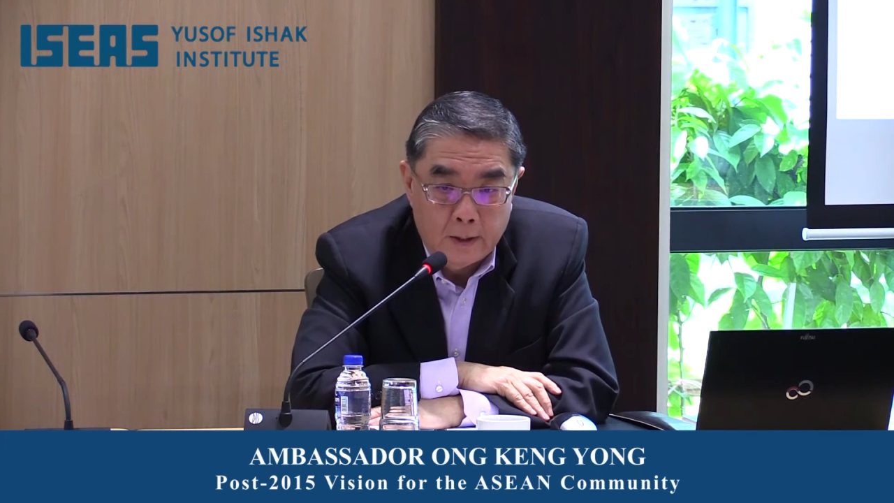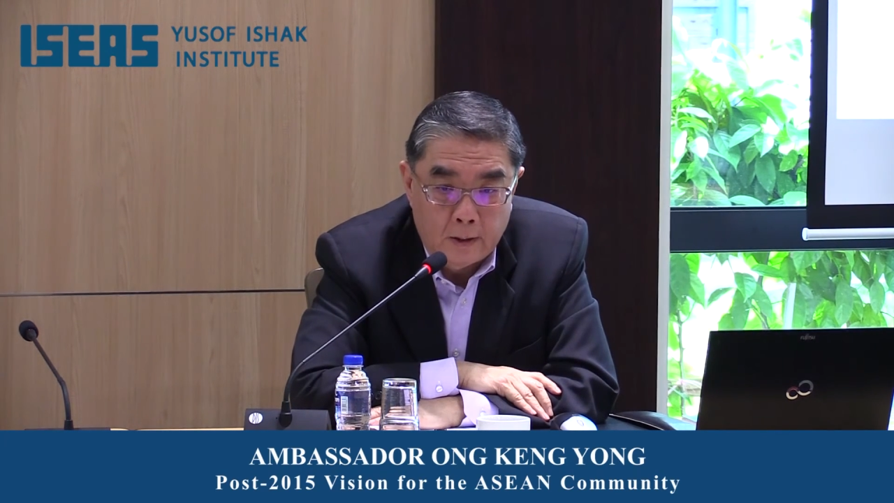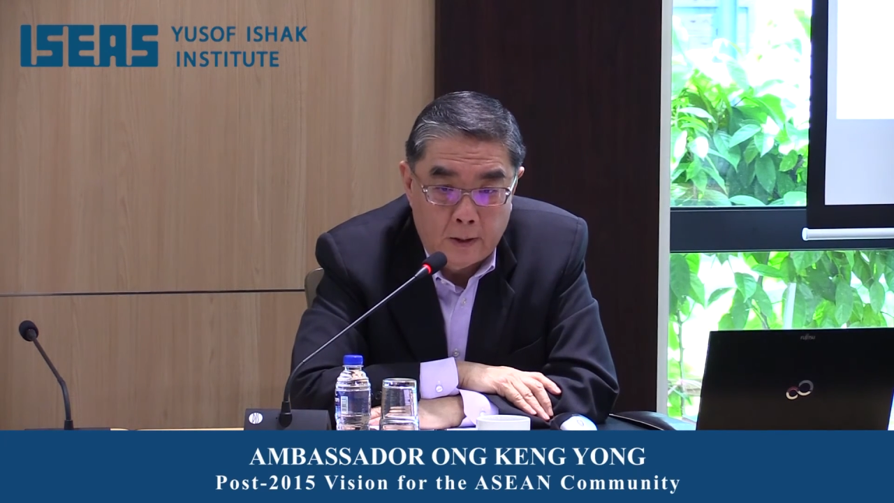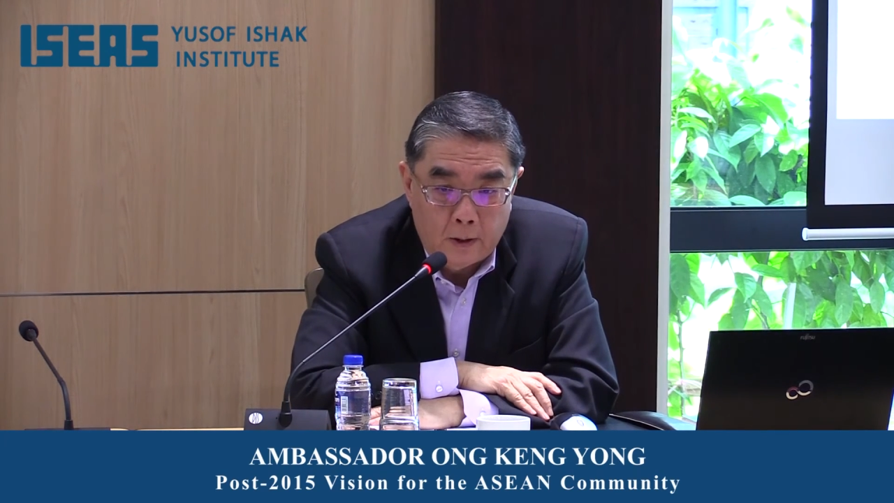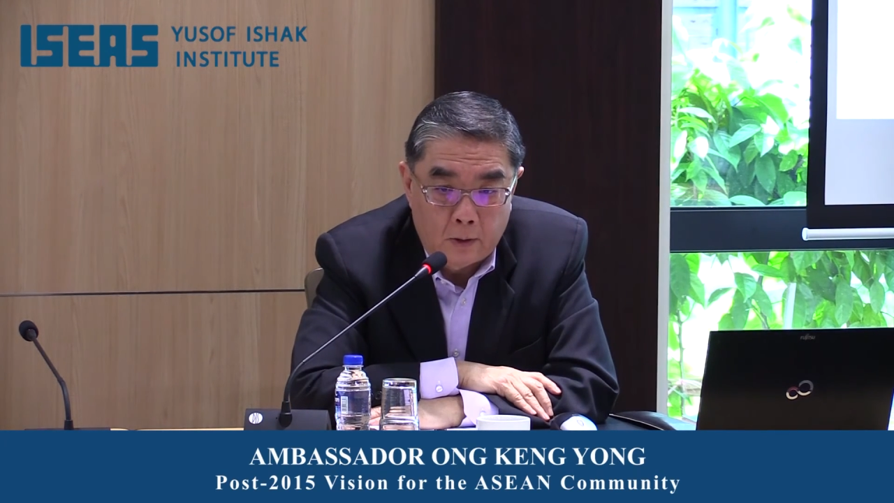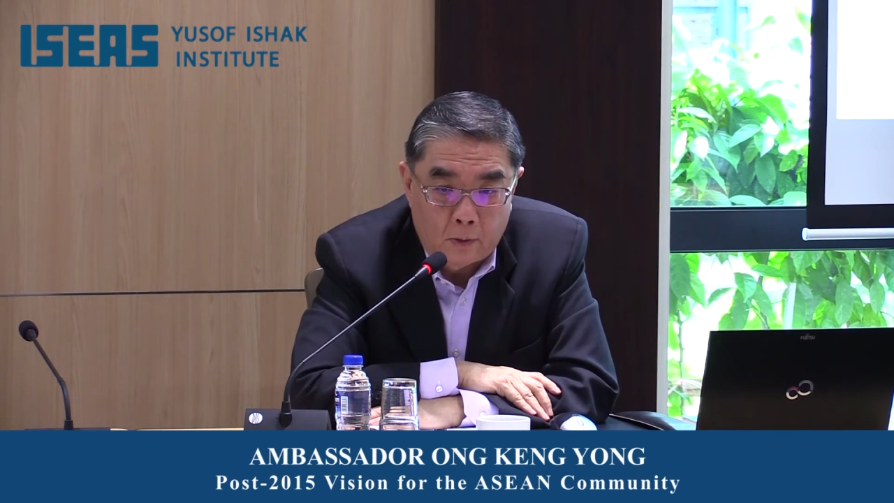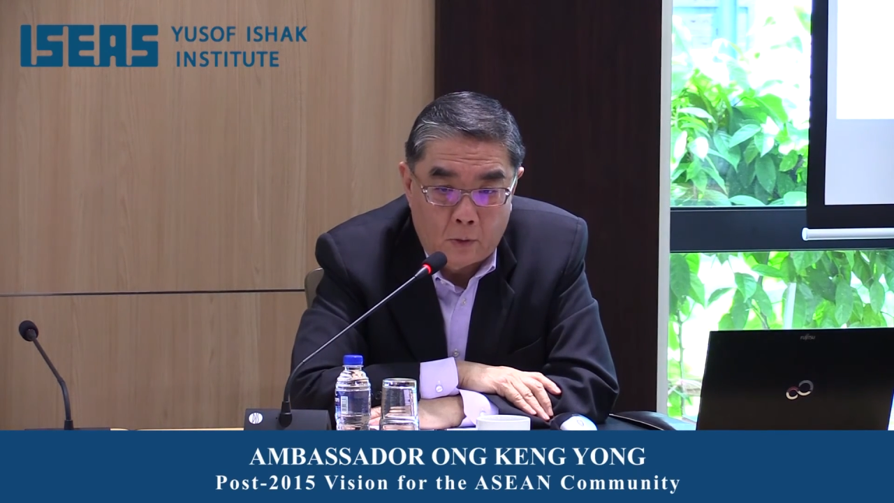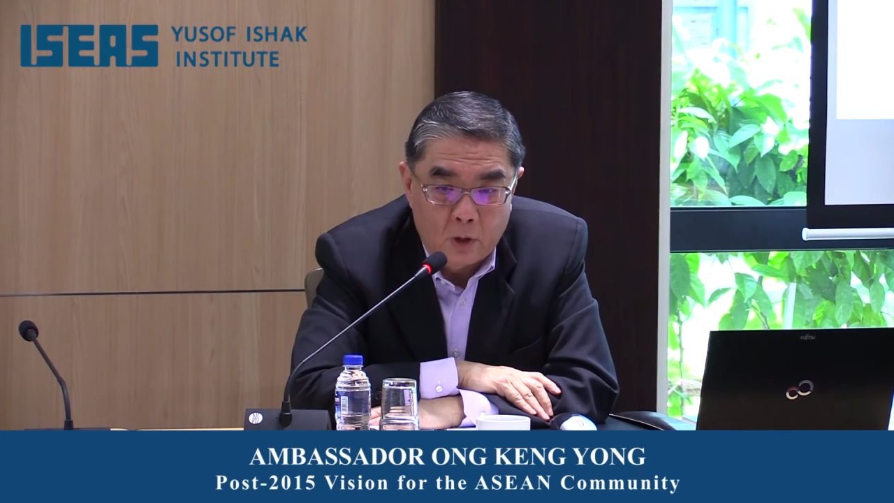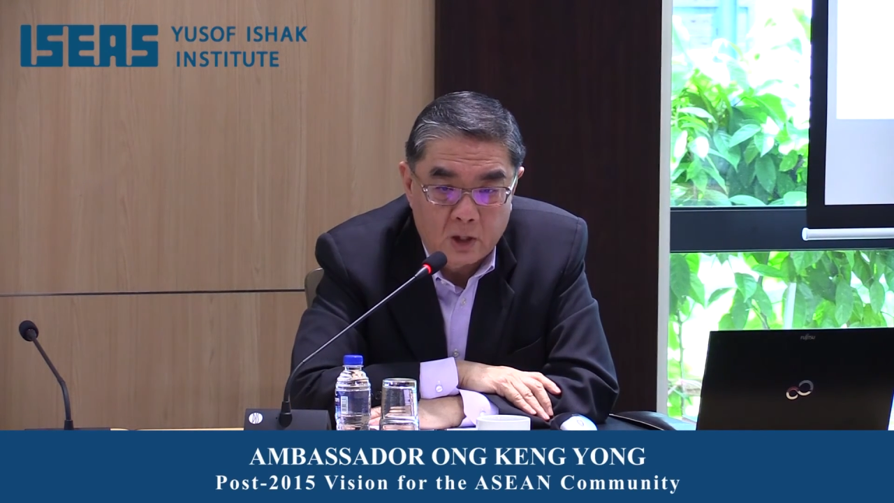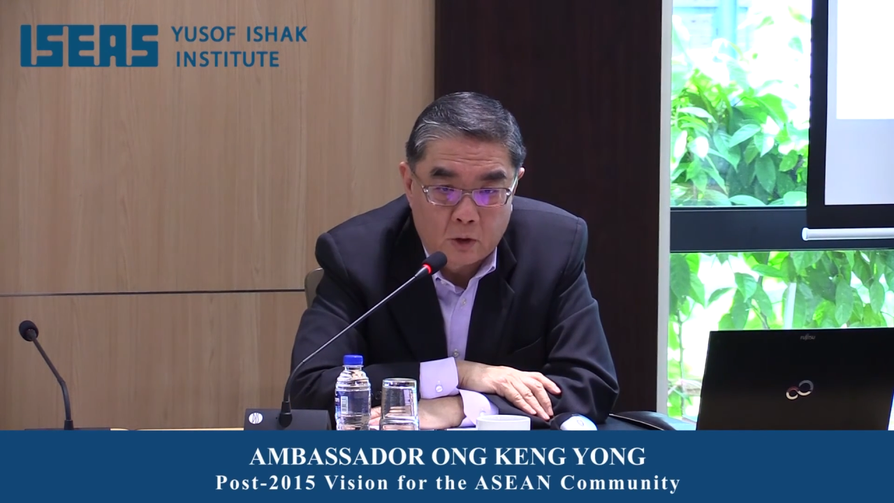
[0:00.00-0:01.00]

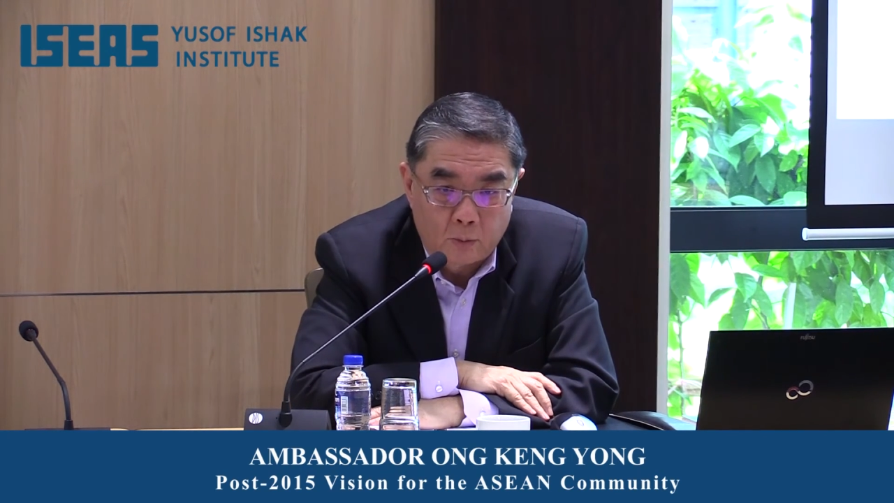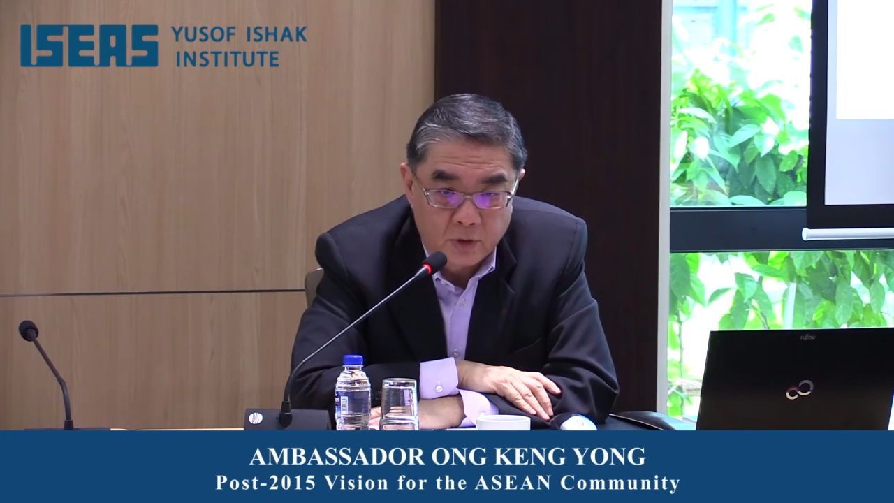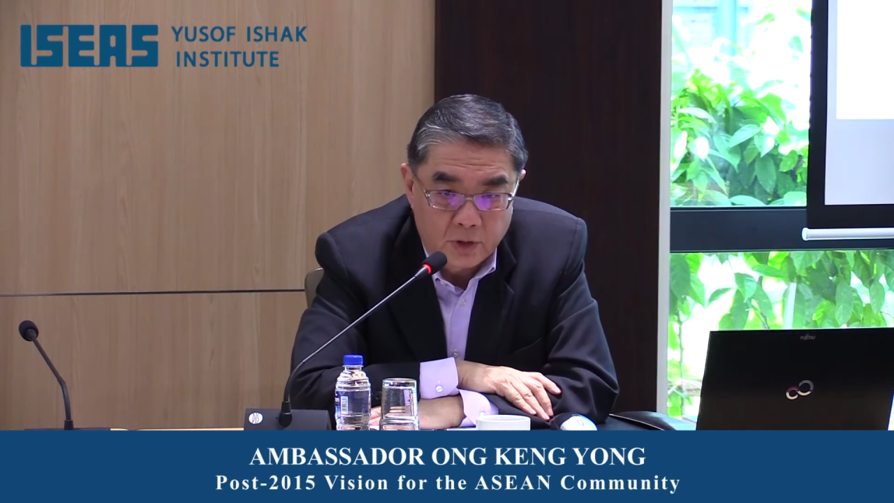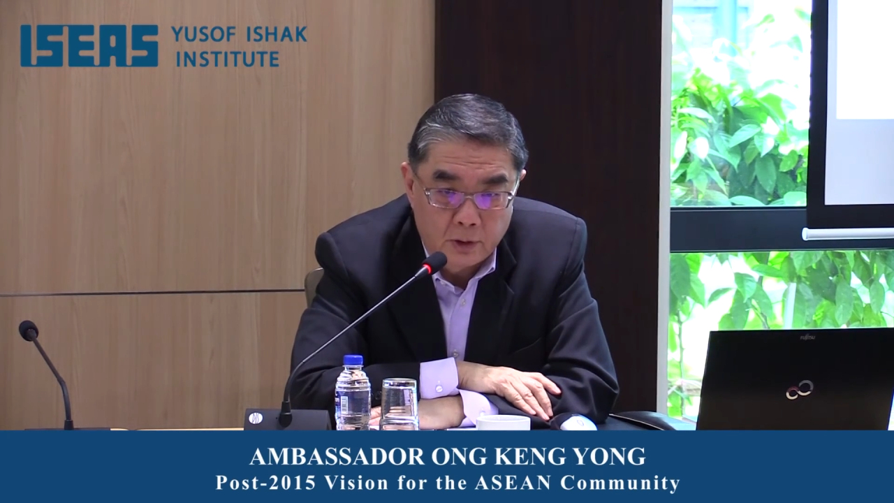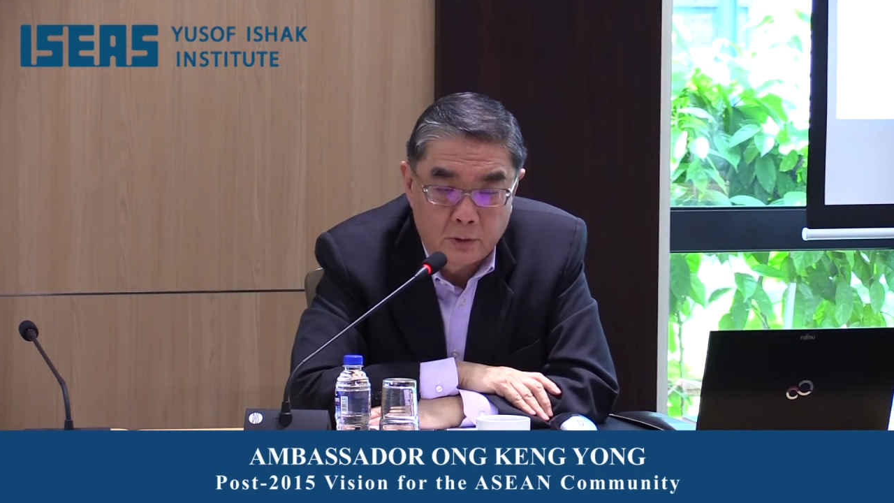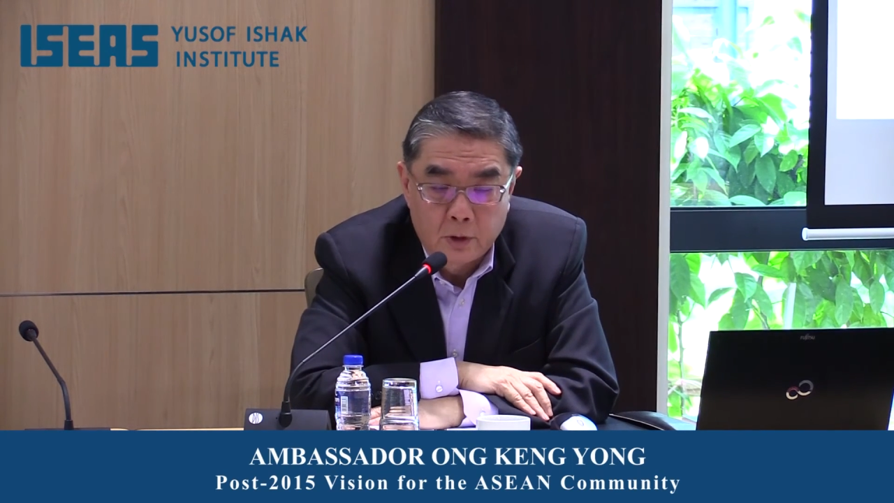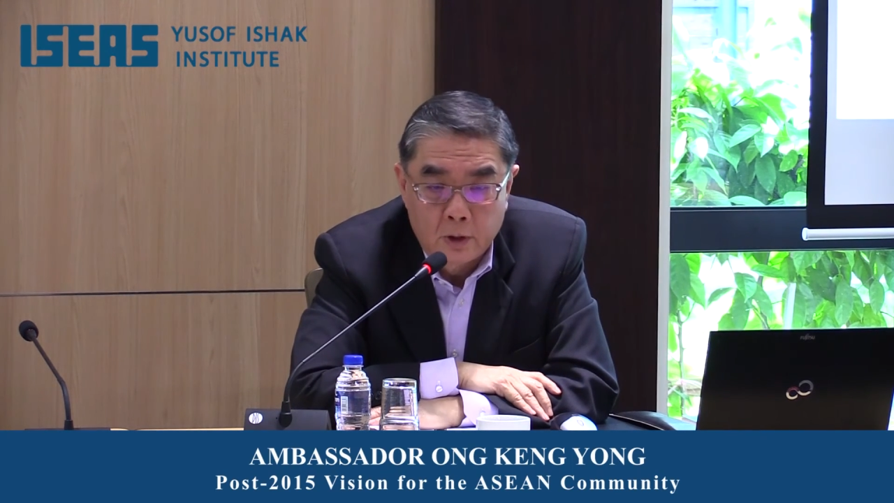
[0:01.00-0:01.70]
all-encompassing.